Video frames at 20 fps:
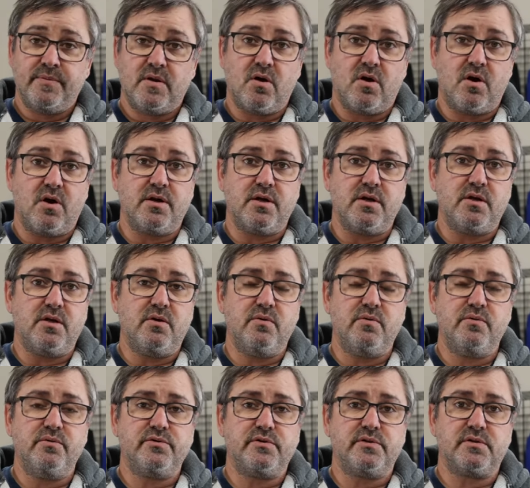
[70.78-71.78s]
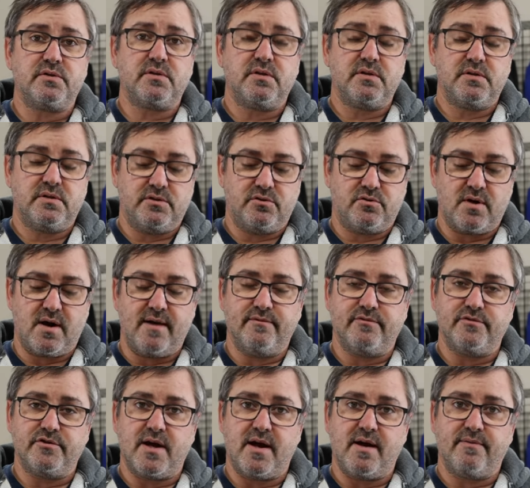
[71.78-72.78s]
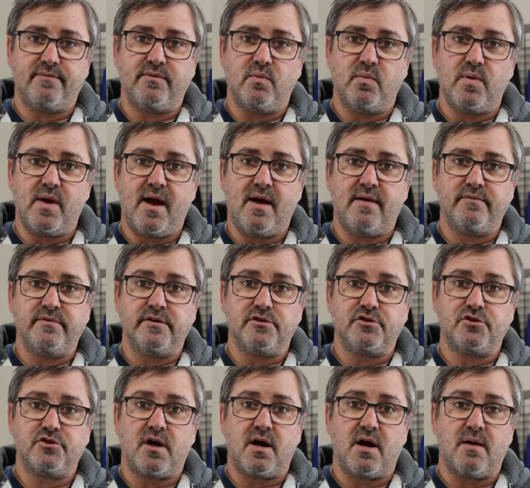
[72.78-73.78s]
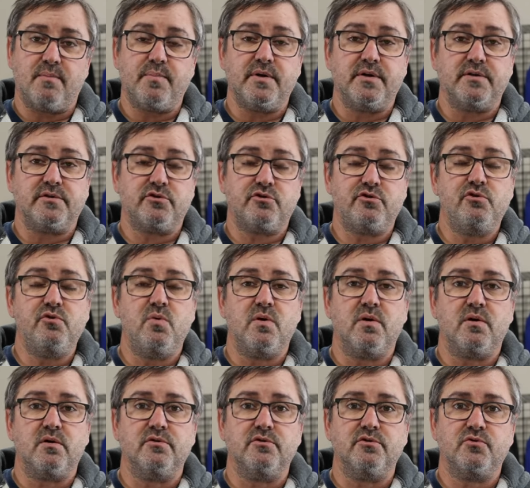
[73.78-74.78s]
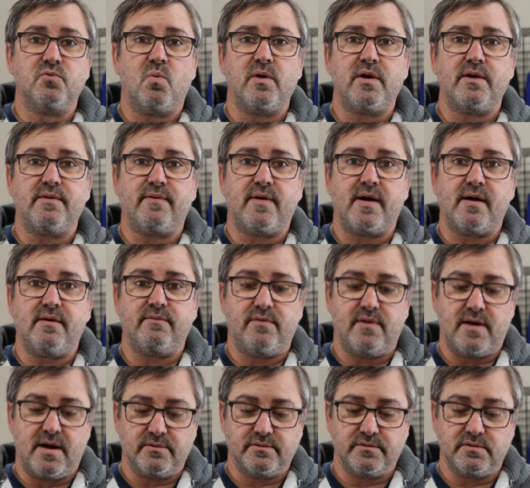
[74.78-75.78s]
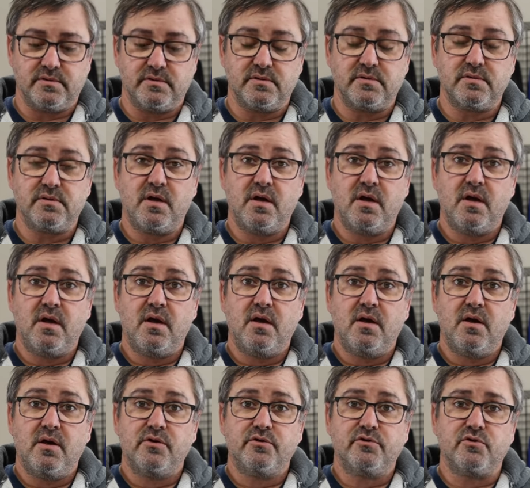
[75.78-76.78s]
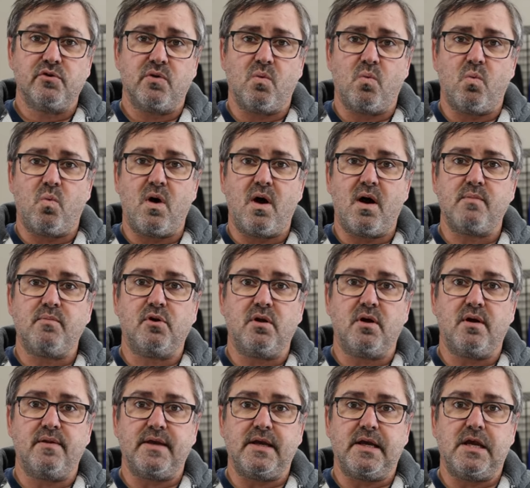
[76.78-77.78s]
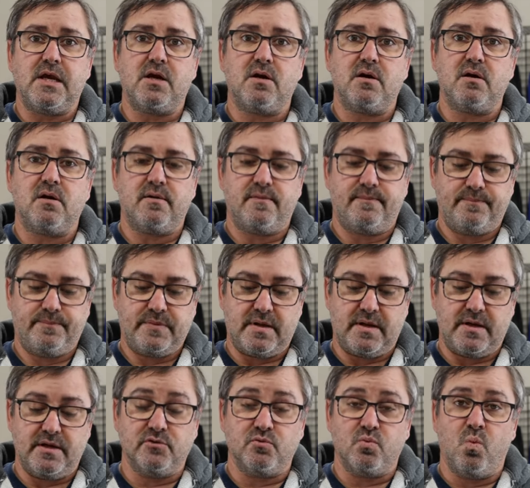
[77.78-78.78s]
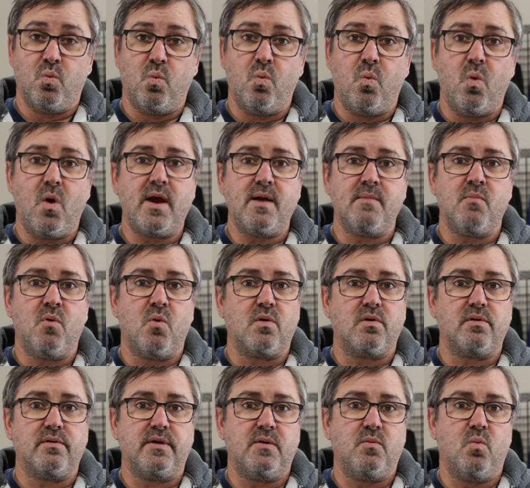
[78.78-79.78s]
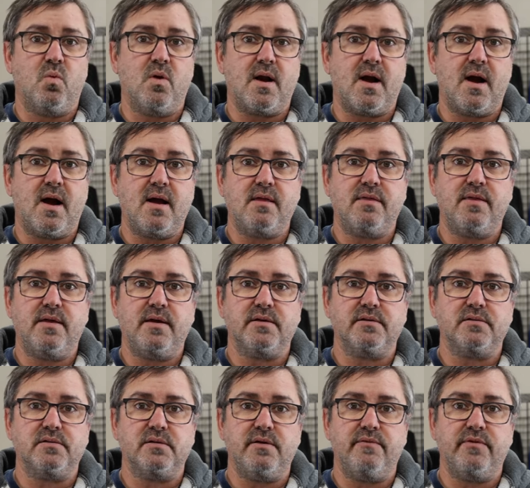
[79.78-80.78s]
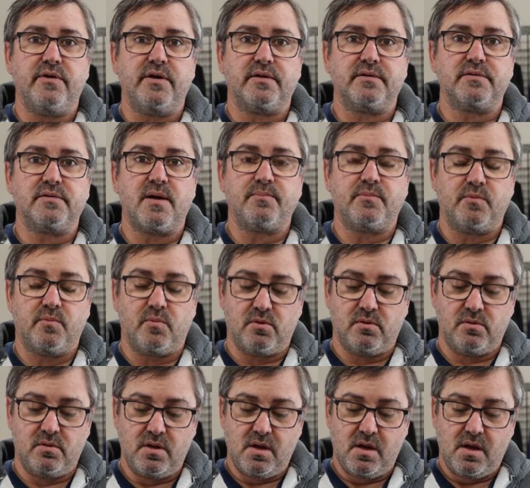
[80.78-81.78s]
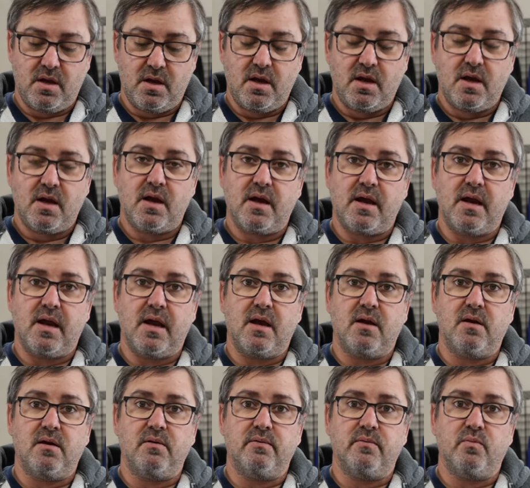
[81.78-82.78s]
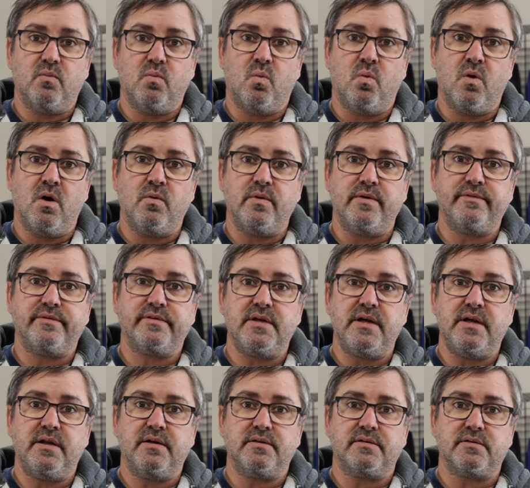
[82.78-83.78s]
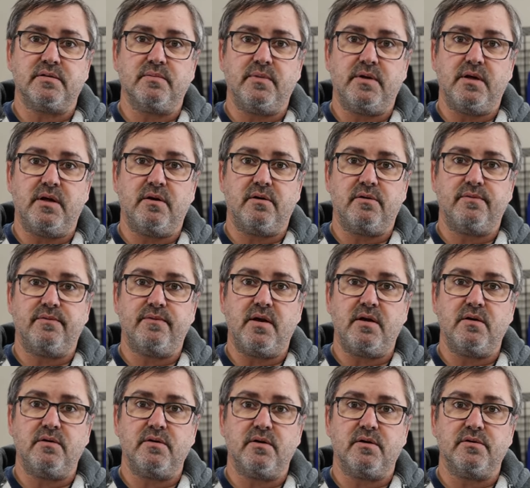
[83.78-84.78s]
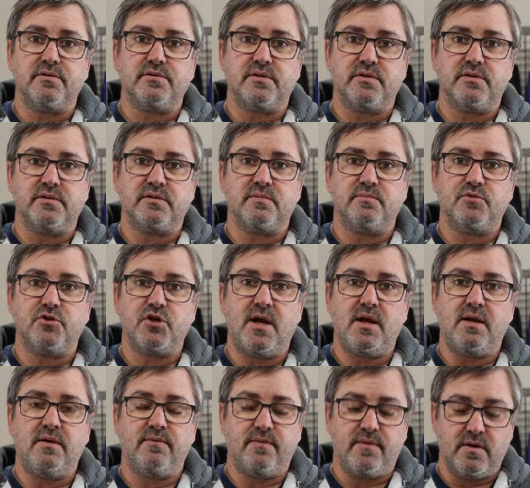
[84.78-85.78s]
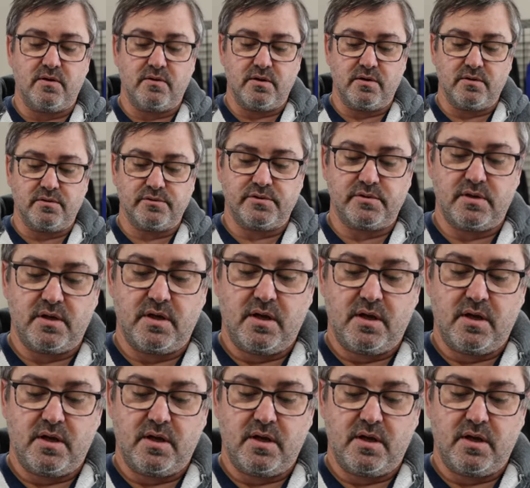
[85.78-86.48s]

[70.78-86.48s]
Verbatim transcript: On a used drive shaft that we have in the shop, it's 225 thousandths. So the wobble on the gear is way more than what I think is even acceptable. And what we've seen is some gear failures and some chain failures.